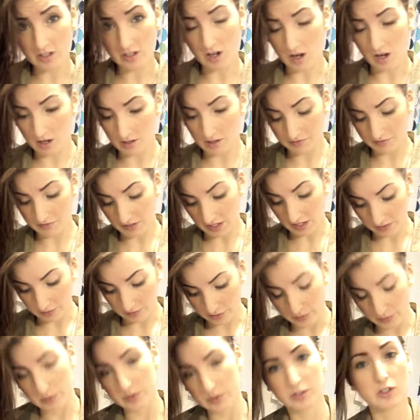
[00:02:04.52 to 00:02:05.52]
it off. I
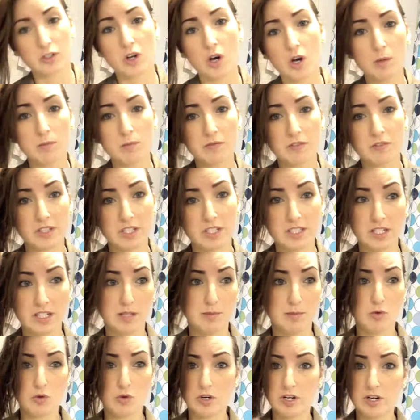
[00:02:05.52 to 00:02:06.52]
don't use the comb for this
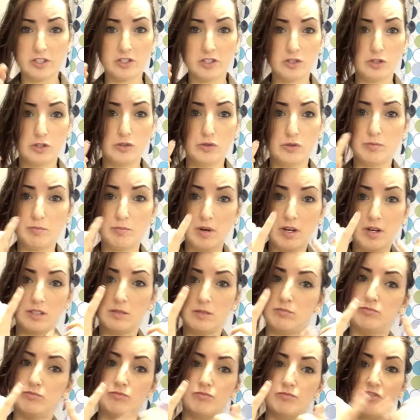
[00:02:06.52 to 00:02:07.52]
anymore, I just use my
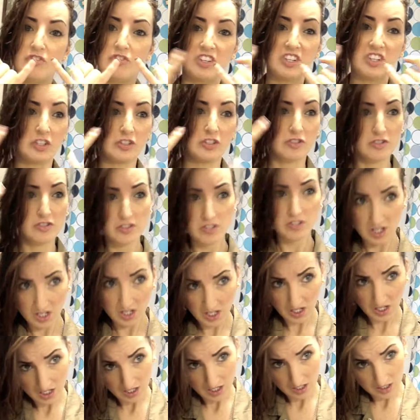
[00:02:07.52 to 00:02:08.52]
fingers.
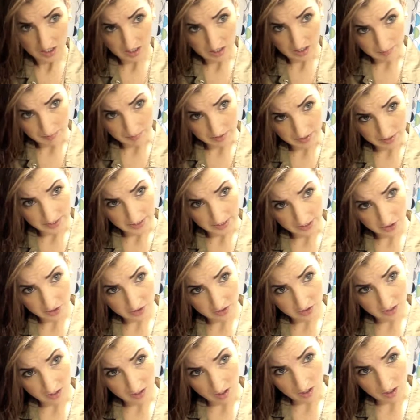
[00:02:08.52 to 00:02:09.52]
I'm going to section it